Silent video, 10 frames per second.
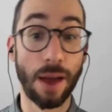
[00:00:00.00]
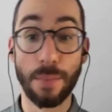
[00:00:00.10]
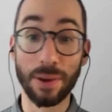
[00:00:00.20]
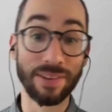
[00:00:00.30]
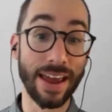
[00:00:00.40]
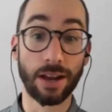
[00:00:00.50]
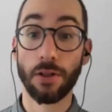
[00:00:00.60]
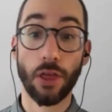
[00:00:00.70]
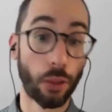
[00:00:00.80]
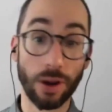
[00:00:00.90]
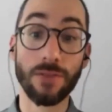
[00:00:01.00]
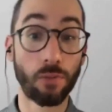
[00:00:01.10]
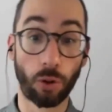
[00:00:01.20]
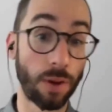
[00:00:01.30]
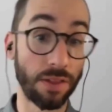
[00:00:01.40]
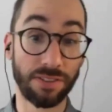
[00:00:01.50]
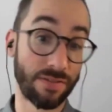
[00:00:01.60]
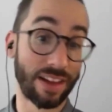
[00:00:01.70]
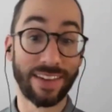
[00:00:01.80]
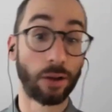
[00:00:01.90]
maybe take 3-4 months, if
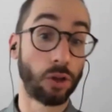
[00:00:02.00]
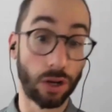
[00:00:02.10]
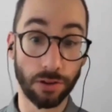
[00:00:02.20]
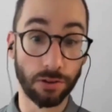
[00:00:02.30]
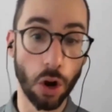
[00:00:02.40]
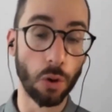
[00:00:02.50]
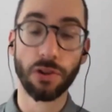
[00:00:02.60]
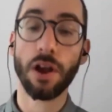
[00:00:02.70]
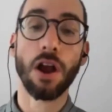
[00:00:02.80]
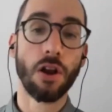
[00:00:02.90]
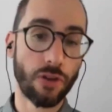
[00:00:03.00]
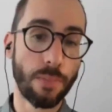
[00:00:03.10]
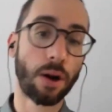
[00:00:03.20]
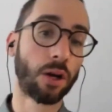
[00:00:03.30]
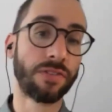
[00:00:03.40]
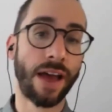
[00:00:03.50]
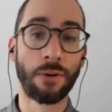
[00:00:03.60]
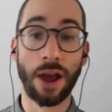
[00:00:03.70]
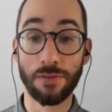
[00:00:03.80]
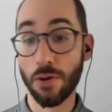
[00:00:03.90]
that's how long this goes, to buckle down
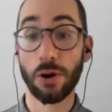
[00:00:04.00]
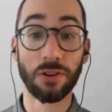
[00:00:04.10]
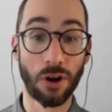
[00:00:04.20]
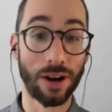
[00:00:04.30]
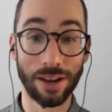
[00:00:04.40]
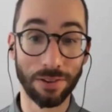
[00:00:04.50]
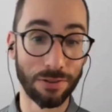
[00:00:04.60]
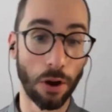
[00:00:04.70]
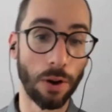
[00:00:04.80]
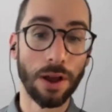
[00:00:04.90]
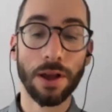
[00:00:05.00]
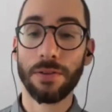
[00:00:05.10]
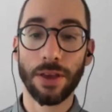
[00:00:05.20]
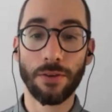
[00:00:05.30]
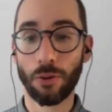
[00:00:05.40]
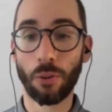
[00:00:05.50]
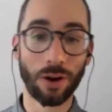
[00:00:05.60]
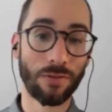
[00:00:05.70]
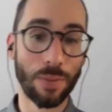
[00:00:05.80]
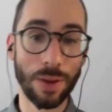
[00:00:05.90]
and focus on it. And so if you're one of
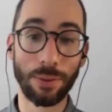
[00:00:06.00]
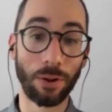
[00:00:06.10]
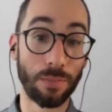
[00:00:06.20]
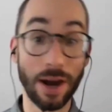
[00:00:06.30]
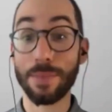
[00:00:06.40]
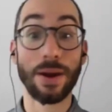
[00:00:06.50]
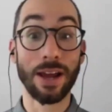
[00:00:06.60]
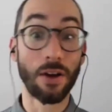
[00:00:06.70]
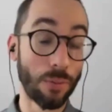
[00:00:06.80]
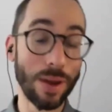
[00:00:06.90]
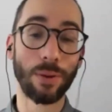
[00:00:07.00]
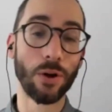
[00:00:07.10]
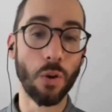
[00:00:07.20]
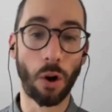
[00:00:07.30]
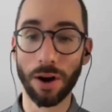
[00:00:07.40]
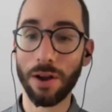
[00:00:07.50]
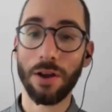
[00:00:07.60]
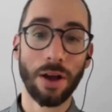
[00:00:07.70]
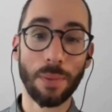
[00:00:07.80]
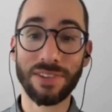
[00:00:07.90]
the people, many other people who are
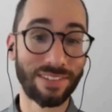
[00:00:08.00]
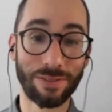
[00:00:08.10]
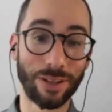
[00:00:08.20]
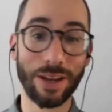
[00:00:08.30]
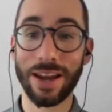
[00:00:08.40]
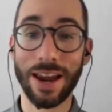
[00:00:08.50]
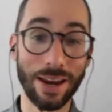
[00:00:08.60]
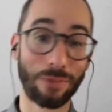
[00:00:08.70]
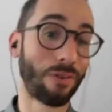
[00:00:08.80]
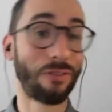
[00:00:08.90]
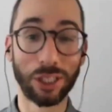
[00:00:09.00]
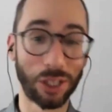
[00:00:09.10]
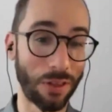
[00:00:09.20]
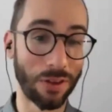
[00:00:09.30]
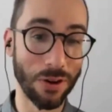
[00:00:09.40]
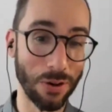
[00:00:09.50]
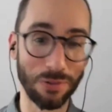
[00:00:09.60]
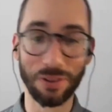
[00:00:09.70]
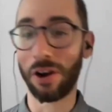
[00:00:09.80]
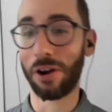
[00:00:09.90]
obsessively hitting refresh on the news and
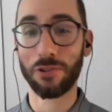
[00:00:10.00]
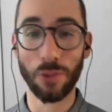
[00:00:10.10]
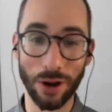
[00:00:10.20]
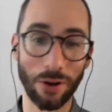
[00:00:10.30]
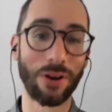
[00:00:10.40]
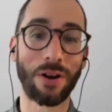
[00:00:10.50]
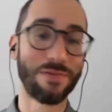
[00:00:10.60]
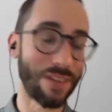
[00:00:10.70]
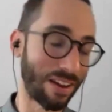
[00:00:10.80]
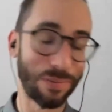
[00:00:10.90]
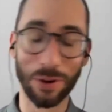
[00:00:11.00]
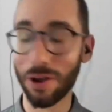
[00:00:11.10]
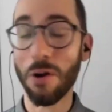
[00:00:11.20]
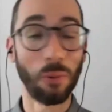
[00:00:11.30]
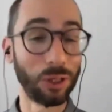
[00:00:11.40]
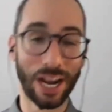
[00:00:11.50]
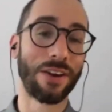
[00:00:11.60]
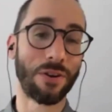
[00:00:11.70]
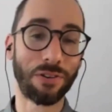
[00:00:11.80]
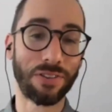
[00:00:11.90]
on Twitter and on Facebook, which I
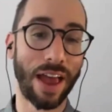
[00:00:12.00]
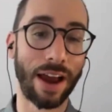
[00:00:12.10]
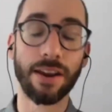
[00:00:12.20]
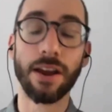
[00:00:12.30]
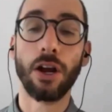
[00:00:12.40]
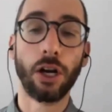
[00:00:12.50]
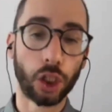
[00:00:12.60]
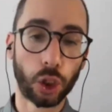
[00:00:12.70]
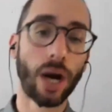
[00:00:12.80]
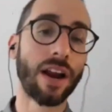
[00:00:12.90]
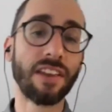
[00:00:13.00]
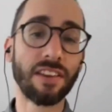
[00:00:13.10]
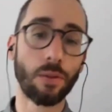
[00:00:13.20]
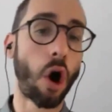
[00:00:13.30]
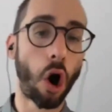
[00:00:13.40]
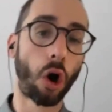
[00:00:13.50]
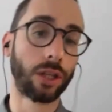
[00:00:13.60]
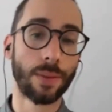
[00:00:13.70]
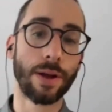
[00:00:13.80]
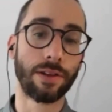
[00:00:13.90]
understand, try to set some hard
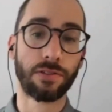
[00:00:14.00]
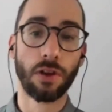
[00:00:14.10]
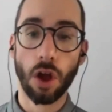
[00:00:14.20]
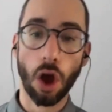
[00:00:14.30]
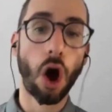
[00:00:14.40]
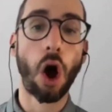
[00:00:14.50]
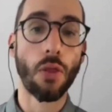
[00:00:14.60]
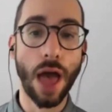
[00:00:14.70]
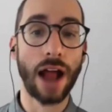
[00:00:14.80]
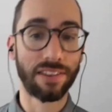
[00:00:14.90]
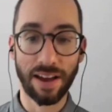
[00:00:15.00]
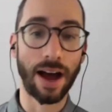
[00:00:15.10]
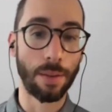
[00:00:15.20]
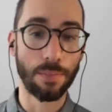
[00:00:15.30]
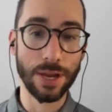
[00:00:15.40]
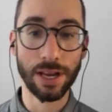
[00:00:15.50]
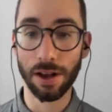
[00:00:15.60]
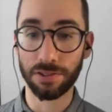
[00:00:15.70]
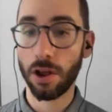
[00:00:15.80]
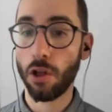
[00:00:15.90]
limits on that time, because
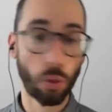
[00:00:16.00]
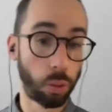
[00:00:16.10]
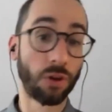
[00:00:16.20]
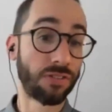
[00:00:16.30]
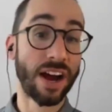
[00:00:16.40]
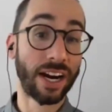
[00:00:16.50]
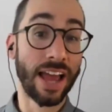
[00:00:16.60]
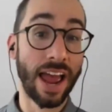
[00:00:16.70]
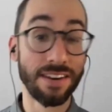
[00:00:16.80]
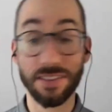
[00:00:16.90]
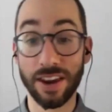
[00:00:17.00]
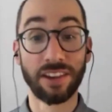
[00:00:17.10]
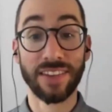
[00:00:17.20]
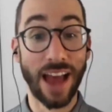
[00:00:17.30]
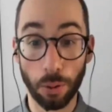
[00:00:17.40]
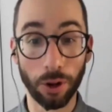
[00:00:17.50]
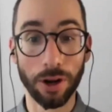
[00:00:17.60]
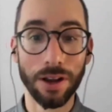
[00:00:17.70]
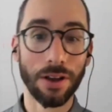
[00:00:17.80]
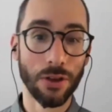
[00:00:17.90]
the world's not going to end in the next hour.
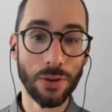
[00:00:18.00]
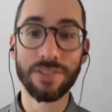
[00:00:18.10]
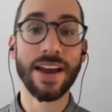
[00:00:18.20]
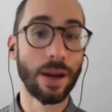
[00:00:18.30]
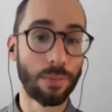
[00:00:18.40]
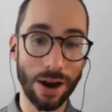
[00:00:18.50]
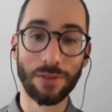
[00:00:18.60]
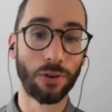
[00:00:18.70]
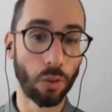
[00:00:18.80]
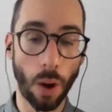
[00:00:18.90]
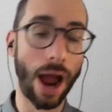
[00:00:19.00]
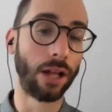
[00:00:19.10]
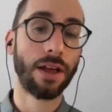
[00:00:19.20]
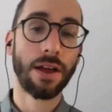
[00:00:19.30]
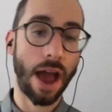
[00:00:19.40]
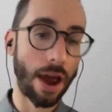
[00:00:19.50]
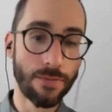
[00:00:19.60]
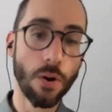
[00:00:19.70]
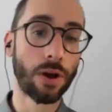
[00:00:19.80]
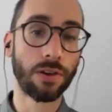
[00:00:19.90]
You can take a break for a while and
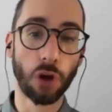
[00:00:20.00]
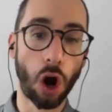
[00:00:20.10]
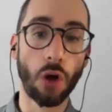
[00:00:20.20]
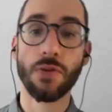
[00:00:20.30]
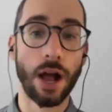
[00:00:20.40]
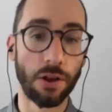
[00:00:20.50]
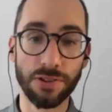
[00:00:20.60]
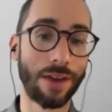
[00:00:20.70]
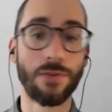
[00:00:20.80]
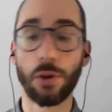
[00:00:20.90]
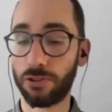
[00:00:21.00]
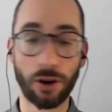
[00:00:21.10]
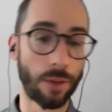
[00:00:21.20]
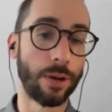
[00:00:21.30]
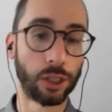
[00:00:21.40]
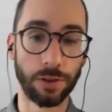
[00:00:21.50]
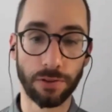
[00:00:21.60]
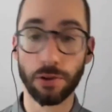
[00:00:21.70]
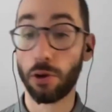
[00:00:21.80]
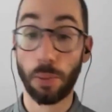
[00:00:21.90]
focus on the LSAT, focus on admissions,
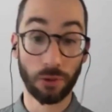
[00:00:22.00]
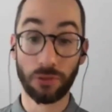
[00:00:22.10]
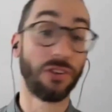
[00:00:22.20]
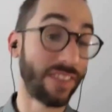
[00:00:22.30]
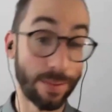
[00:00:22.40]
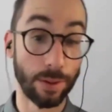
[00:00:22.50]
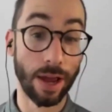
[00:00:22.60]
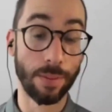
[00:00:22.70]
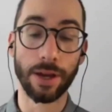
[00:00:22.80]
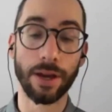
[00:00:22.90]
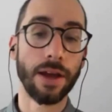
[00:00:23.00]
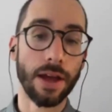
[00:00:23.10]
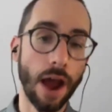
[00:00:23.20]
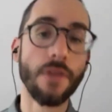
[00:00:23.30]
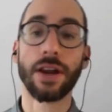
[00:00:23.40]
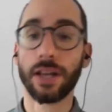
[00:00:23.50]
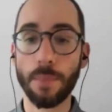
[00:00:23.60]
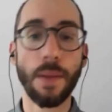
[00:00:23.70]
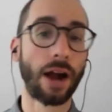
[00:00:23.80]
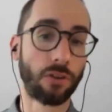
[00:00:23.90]
your personal statement maybe, and then come
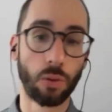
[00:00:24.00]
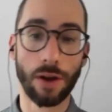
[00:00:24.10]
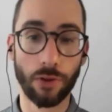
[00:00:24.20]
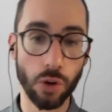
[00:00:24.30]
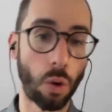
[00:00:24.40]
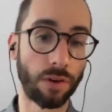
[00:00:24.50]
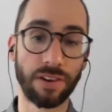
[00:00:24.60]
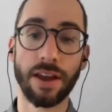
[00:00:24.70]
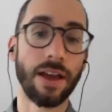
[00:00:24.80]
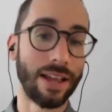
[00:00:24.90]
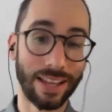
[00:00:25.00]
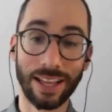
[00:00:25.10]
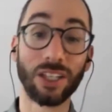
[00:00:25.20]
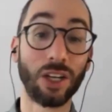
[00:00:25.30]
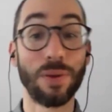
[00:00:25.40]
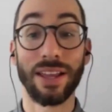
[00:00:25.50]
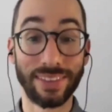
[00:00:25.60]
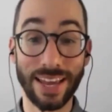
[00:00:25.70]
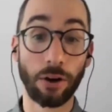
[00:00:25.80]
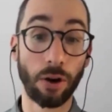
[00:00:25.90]
back to whatever you wanted a little bit
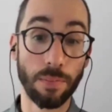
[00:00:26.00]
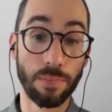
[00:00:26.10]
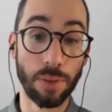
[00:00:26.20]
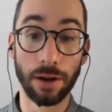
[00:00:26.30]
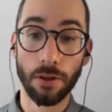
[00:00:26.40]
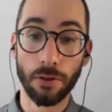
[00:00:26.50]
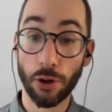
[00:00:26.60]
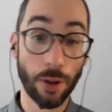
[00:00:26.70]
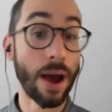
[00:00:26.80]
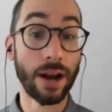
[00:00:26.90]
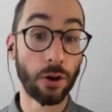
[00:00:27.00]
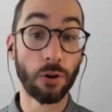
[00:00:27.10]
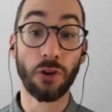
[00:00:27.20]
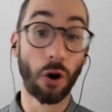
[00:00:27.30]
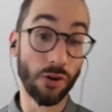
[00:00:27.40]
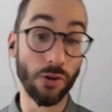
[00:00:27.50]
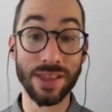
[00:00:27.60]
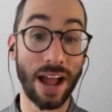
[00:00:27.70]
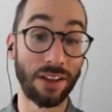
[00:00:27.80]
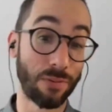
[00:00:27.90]
later. But your competitors are doing that.
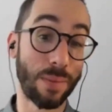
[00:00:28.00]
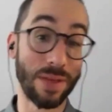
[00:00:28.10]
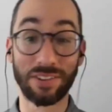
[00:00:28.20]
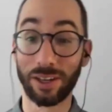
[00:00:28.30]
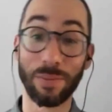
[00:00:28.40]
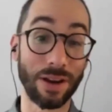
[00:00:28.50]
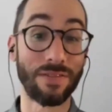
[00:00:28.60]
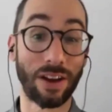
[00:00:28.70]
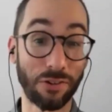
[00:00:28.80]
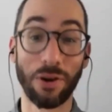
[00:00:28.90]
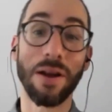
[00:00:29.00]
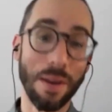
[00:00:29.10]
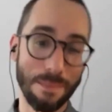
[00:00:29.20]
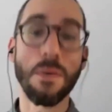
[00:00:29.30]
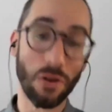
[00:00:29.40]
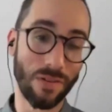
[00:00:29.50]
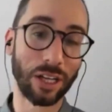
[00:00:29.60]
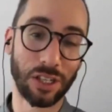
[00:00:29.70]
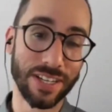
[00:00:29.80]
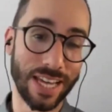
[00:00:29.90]
And so maybe that's a little bit of extra motivation
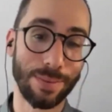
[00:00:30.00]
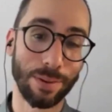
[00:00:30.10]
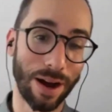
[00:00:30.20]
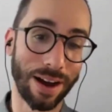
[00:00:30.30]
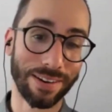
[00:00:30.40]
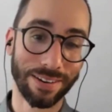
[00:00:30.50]
to keep in mind.